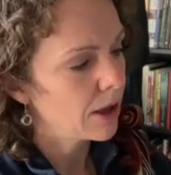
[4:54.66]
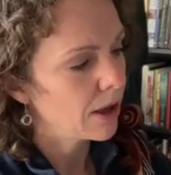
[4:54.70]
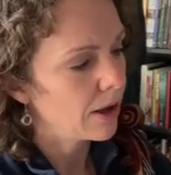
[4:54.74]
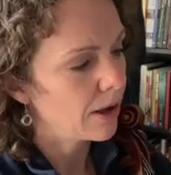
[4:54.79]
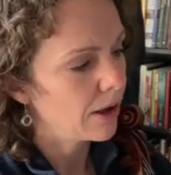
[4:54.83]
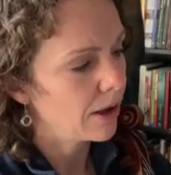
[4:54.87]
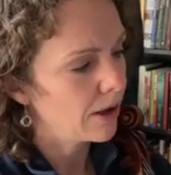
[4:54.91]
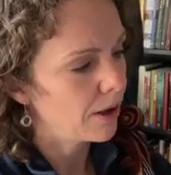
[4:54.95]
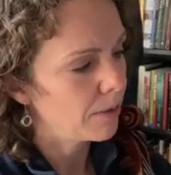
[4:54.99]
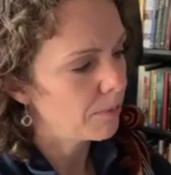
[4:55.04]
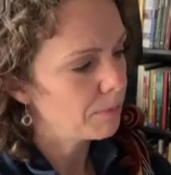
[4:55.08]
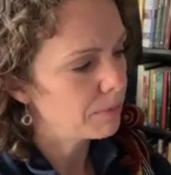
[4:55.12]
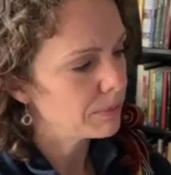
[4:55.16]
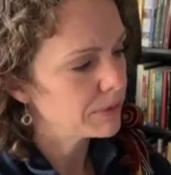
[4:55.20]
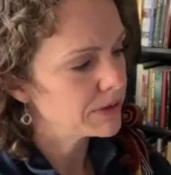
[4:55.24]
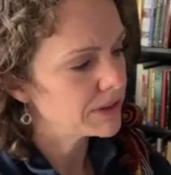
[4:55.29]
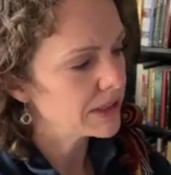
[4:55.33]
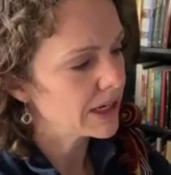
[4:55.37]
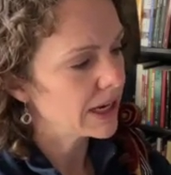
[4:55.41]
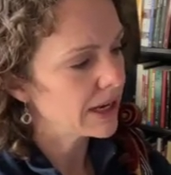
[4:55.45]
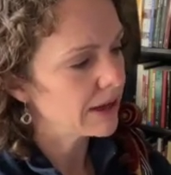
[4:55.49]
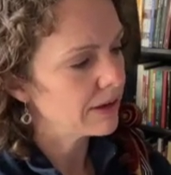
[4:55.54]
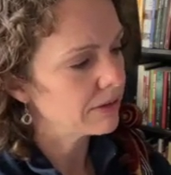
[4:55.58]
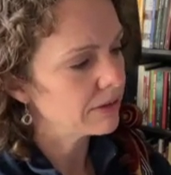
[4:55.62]
up,
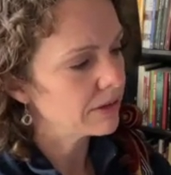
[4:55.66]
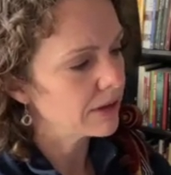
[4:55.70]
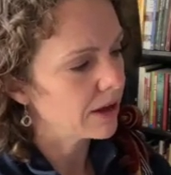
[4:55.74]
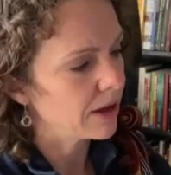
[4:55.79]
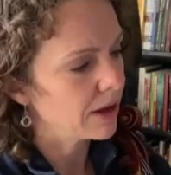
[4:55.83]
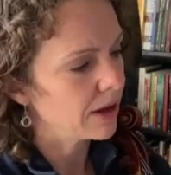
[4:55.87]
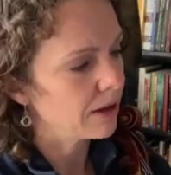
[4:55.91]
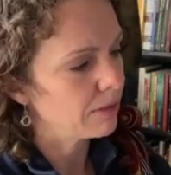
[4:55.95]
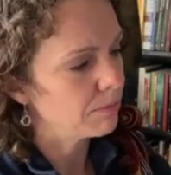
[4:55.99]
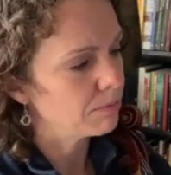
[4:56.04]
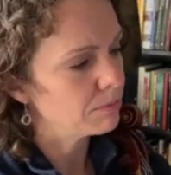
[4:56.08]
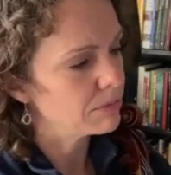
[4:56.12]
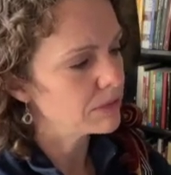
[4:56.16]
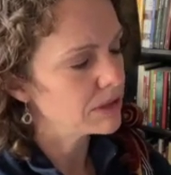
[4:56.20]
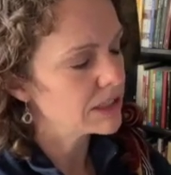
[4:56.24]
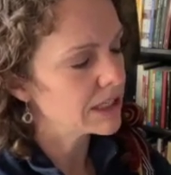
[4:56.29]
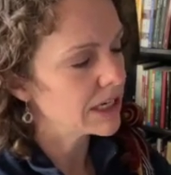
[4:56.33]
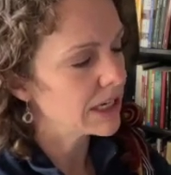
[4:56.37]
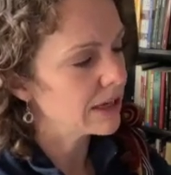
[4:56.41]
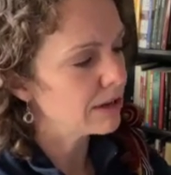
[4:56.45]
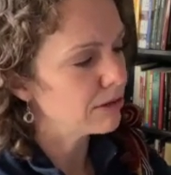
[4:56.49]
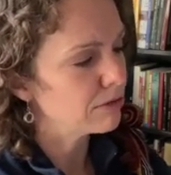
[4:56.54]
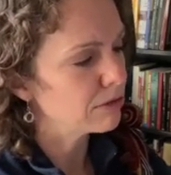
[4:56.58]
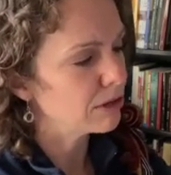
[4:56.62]
down, up,
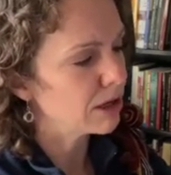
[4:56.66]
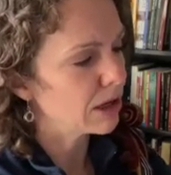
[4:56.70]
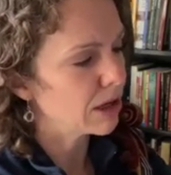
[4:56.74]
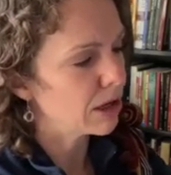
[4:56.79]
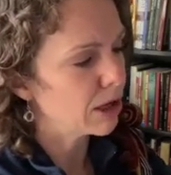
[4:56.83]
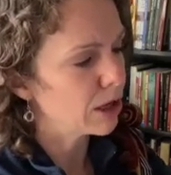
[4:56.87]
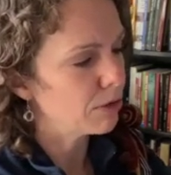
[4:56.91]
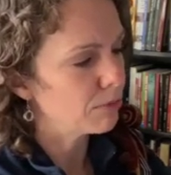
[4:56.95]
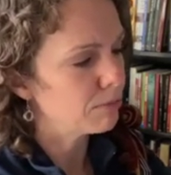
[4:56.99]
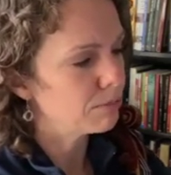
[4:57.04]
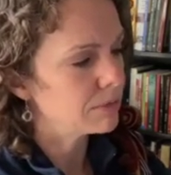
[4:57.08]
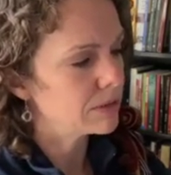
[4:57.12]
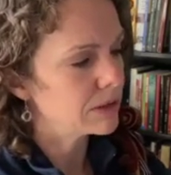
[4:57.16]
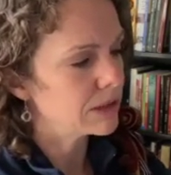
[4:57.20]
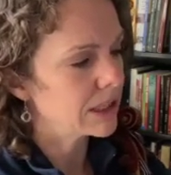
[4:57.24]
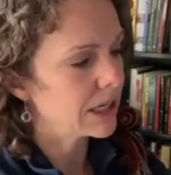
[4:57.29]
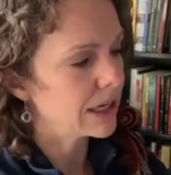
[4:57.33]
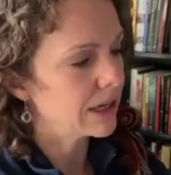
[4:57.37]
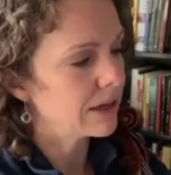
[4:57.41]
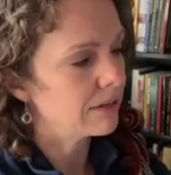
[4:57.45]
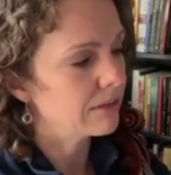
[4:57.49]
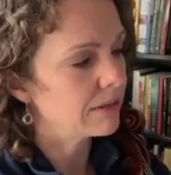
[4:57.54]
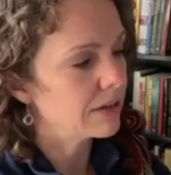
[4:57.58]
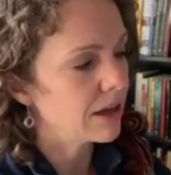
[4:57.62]
down, up,
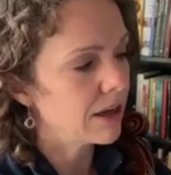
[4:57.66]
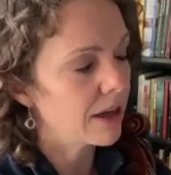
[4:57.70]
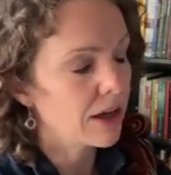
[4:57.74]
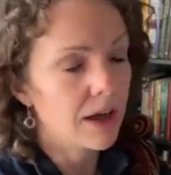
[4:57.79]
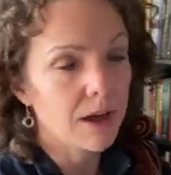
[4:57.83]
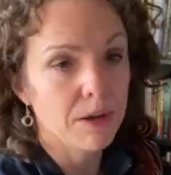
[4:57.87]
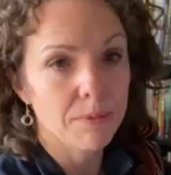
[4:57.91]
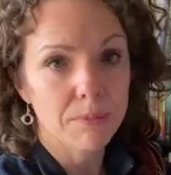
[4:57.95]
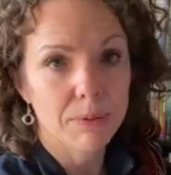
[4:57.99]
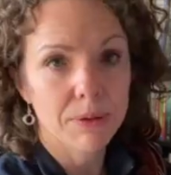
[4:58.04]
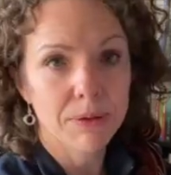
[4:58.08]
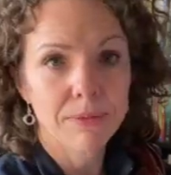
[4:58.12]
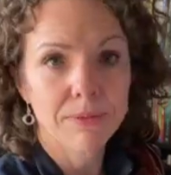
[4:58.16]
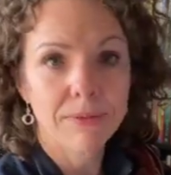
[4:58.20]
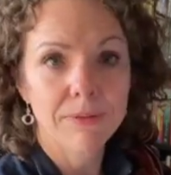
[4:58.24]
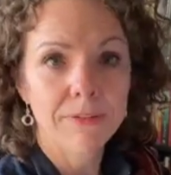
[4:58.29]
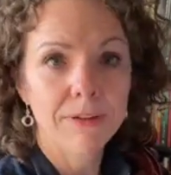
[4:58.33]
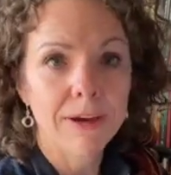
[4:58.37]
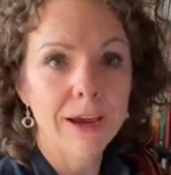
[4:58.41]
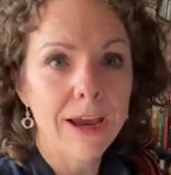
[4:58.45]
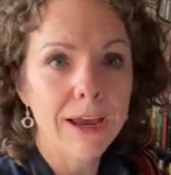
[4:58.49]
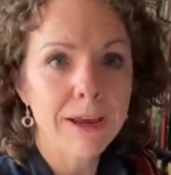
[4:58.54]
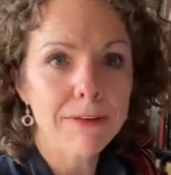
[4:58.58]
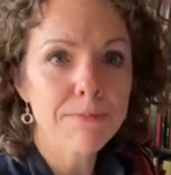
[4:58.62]
down, up,
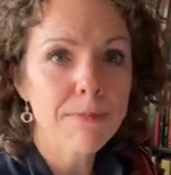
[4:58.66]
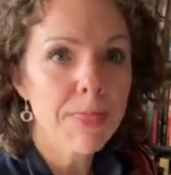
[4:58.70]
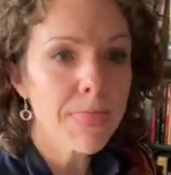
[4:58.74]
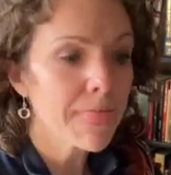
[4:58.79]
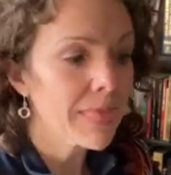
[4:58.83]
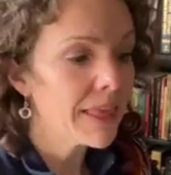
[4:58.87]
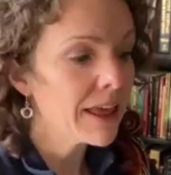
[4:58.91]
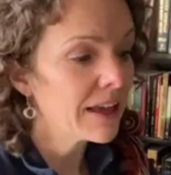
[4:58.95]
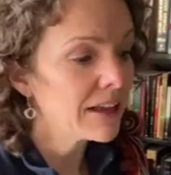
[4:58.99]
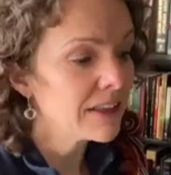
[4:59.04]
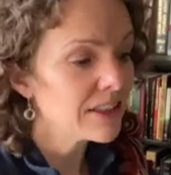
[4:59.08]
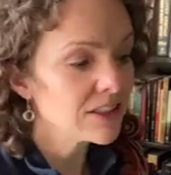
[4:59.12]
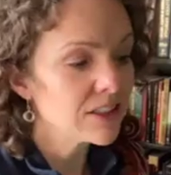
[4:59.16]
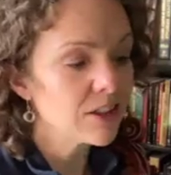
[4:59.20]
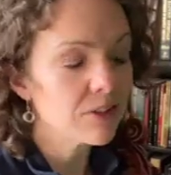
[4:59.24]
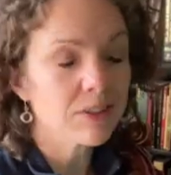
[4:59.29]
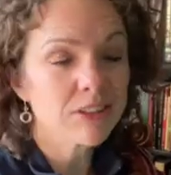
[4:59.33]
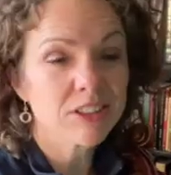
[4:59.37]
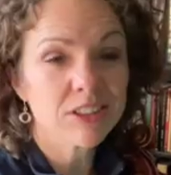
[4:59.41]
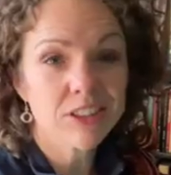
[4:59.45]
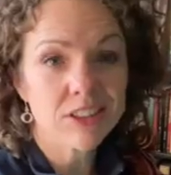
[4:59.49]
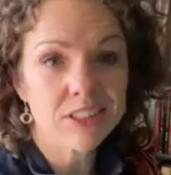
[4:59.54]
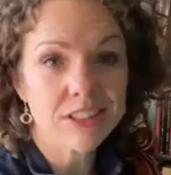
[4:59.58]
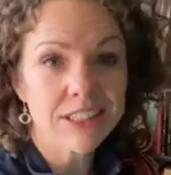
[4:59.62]
okay? So
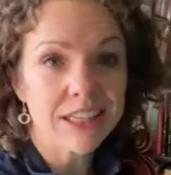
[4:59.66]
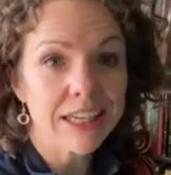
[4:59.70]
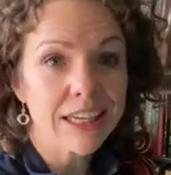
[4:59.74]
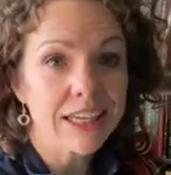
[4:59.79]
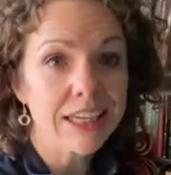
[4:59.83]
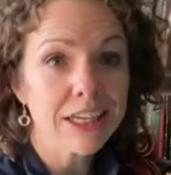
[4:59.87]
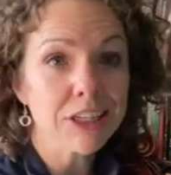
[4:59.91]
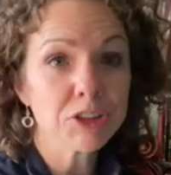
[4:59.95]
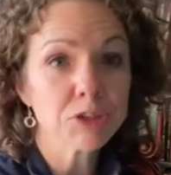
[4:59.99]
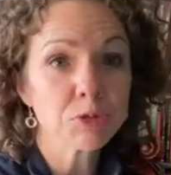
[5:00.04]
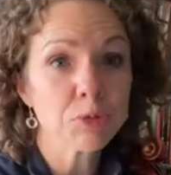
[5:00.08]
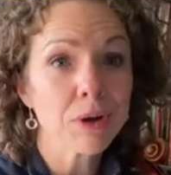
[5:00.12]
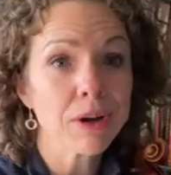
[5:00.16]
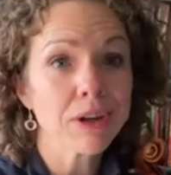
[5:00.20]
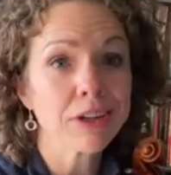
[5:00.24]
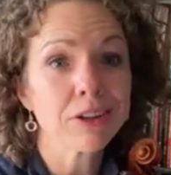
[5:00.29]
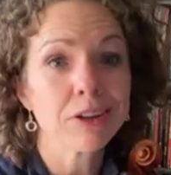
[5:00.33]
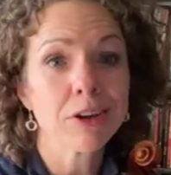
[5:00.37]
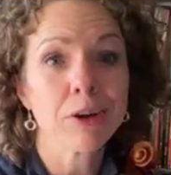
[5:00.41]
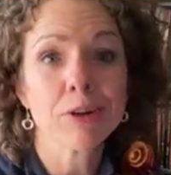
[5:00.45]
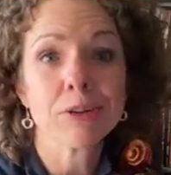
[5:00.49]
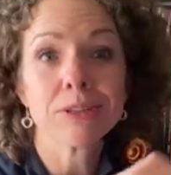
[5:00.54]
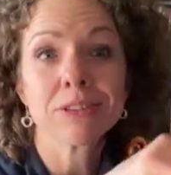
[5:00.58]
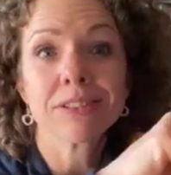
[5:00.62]
it's just each one
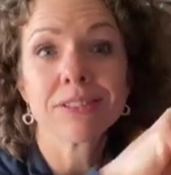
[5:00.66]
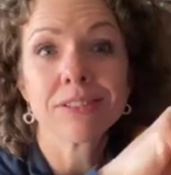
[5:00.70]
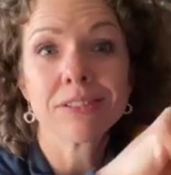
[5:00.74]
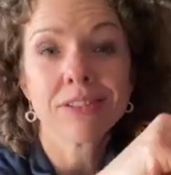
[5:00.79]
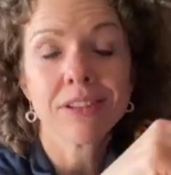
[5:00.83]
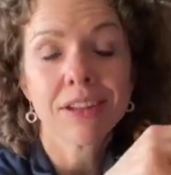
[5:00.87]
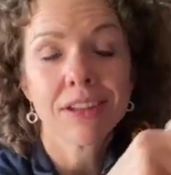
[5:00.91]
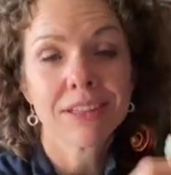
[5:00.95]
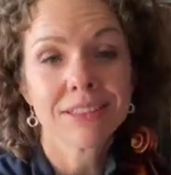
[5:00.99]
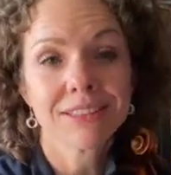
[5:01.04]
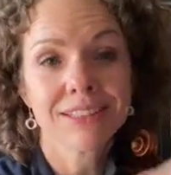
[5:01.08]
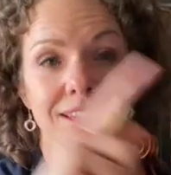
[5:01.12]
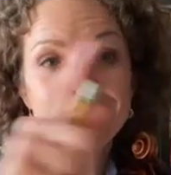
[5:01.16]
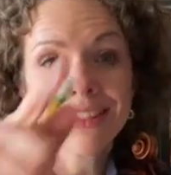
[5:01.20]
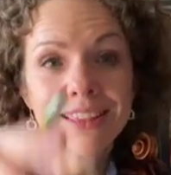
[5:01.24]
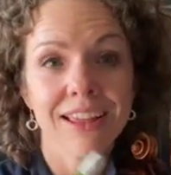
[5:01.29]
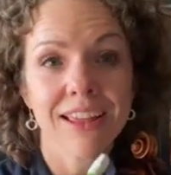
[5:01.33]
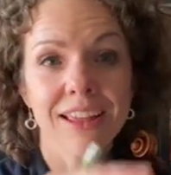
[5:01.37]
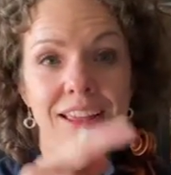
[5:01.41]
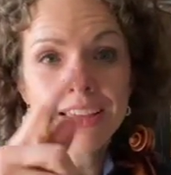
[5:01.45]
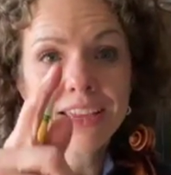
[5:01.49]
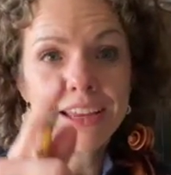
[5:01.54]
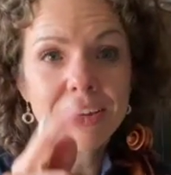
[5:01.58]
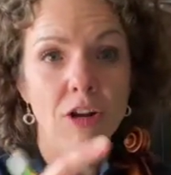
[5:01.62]
goes
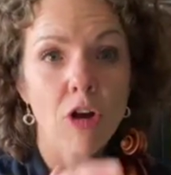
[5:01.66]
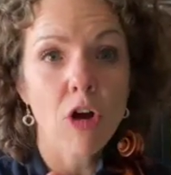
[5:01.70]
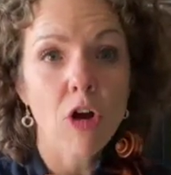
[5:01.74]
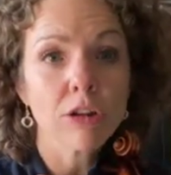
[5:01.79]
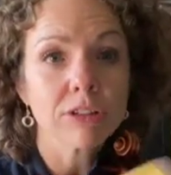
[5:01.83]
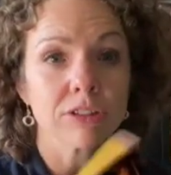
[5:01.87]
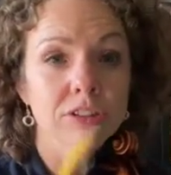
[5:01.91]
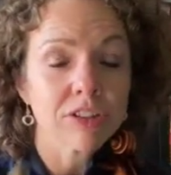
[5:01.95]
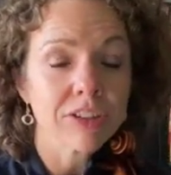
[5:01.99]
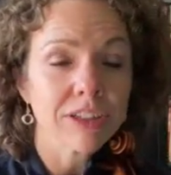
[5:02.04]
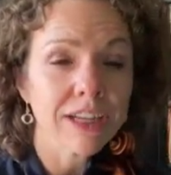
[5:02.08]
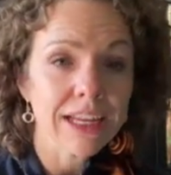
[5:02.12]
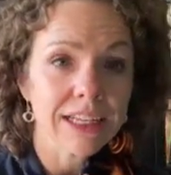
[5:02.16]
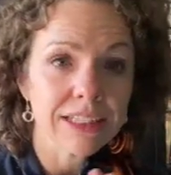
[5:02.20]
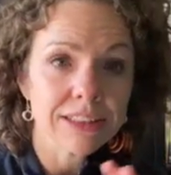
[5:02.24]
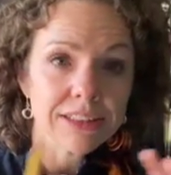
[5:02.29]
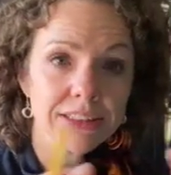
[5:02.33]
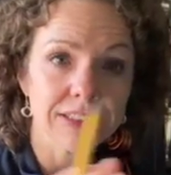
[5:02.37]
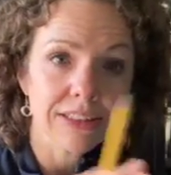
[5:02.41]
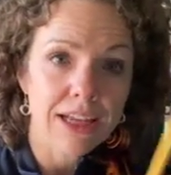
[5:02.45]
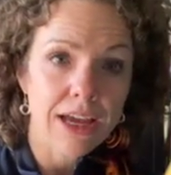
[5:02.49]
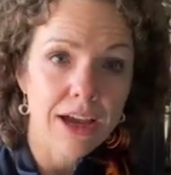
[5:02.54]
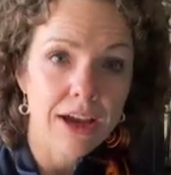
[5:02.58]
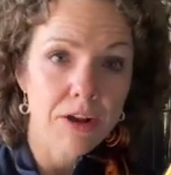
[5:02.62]
it alternates
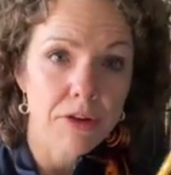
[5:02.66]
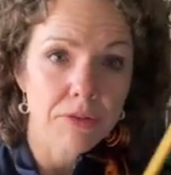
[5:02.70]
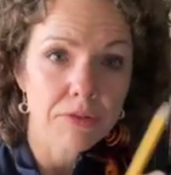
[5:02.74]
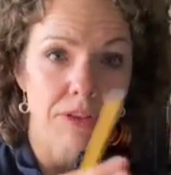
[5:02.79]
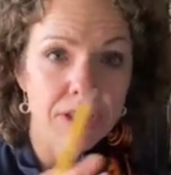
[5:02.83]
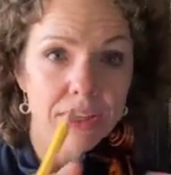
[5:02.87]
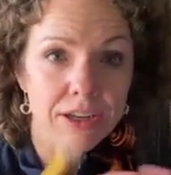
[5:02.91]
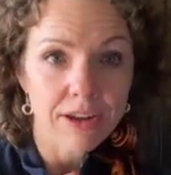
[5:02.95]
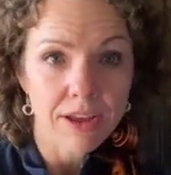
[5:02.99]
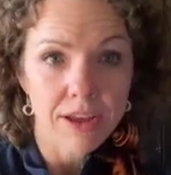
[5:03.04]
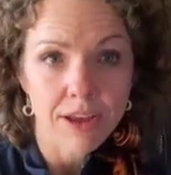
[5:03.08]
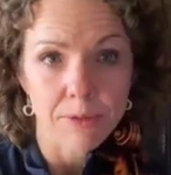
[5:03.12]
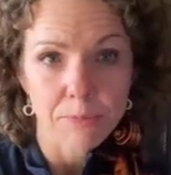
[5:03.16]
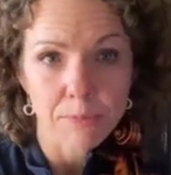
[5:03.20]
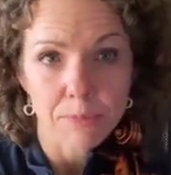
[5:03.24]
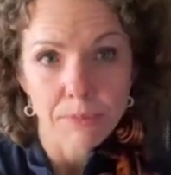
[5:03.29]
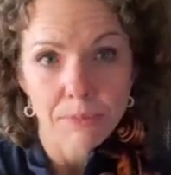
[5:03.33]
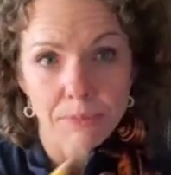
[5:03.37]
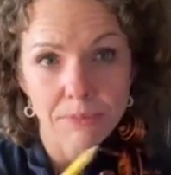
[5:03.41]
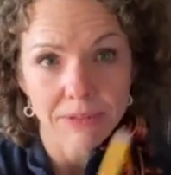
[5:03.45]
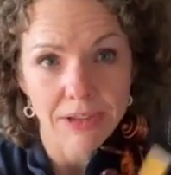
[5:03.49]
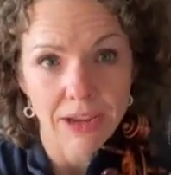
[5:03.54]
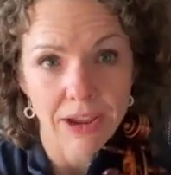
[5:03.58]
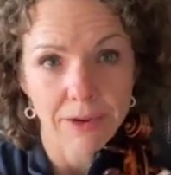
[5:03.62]
down, then up,
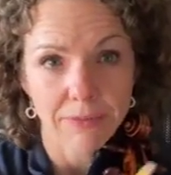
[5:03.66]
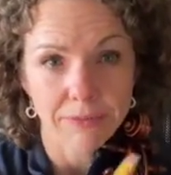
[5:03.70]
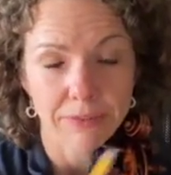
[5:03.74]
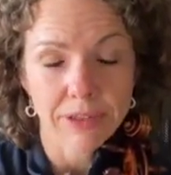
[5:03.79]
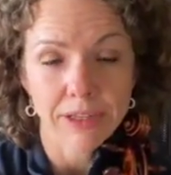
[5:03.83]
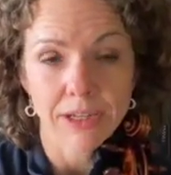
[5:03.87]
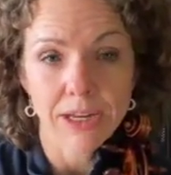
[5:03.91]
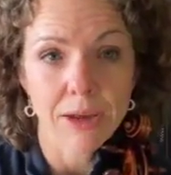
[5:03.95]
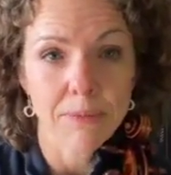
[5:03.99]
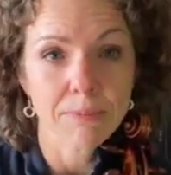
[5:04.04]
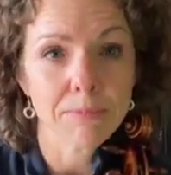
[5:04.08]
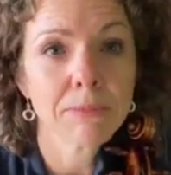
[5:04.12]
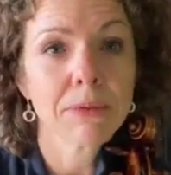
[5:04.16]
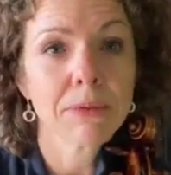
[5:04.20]
down, then up.